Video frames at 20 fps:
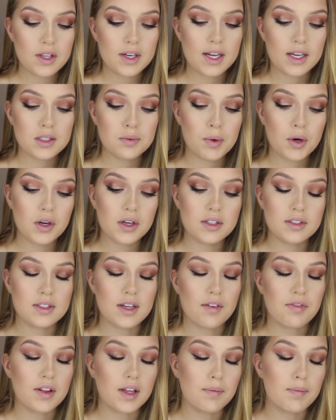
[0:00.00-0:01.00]
the next part is
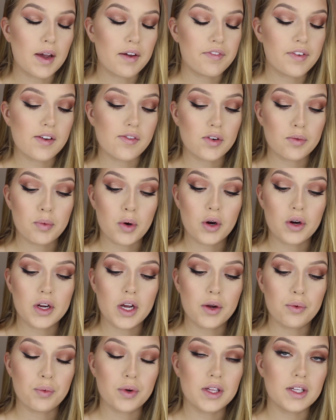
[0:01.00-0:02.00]
definitely my favorite part.
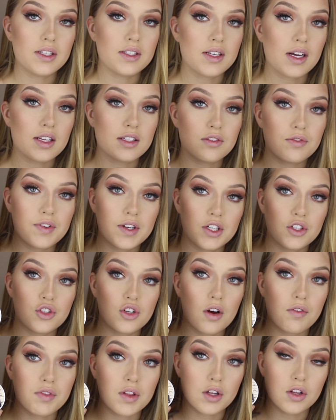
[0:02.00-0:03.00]
It really does finish
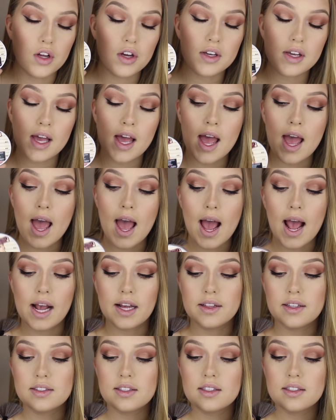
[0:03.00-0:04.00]
off the look,
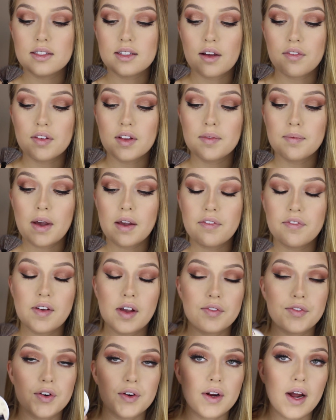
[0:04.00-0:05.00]
and this is definitely my
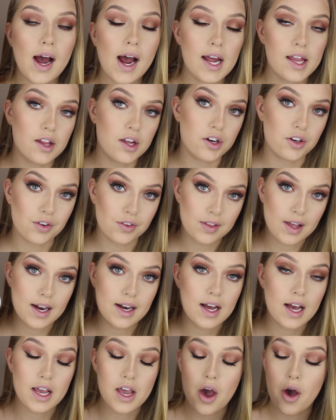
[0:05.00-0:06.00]
favorite highlighter
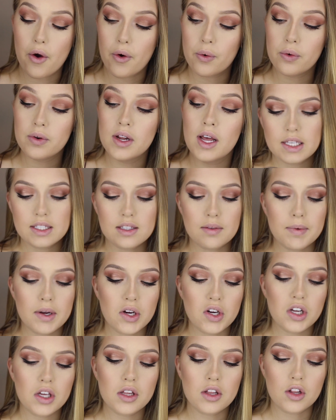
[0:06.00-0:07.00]
that I own. It's the
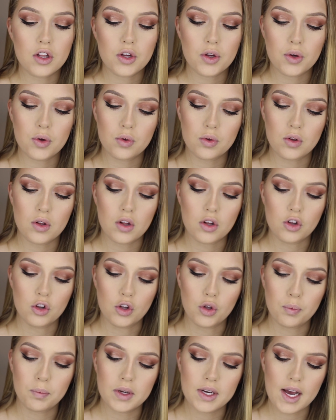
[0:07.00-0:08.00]
Lou
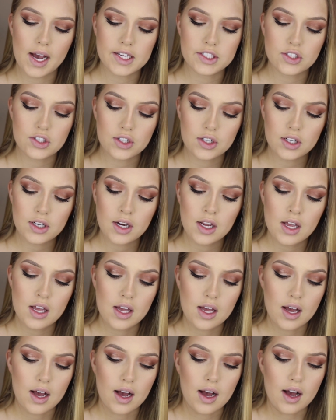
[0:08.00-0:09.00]
Lou Manizer.
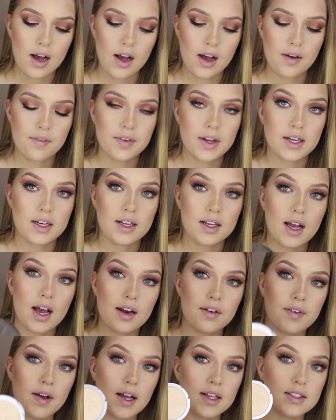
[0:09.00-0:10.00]
And it
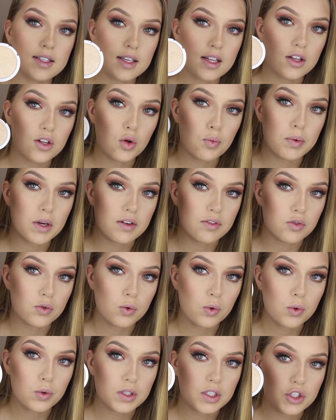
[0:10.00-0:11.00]
kind of has like a little bit of a
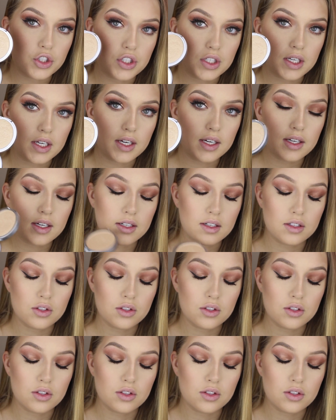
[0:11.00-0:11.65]
goldy sheen, and